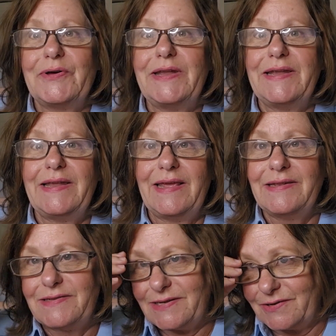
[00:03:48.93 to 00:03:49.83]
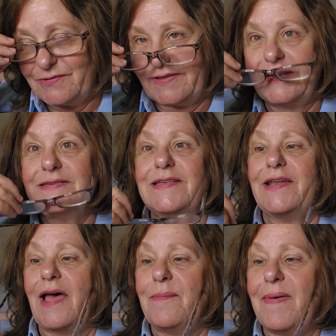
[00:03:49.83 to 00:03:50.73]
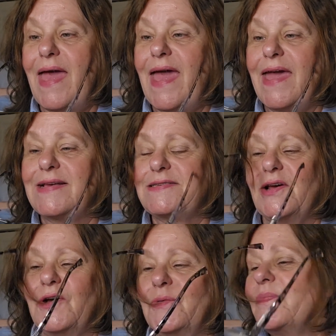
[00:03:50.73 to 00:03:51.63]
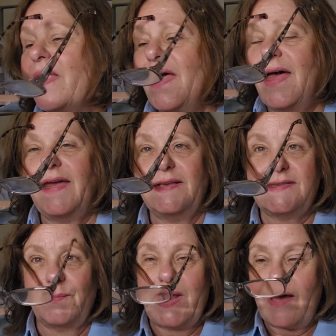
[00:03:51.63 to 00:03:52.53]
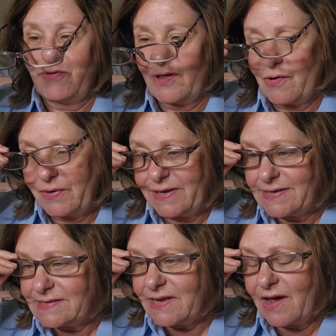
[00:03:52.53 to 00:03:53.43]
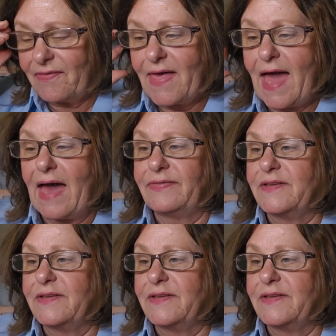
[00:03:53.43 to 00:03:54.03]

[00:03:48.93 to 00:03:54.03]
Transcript: it into things that I make. So I guess I'm going to have to go easy on that.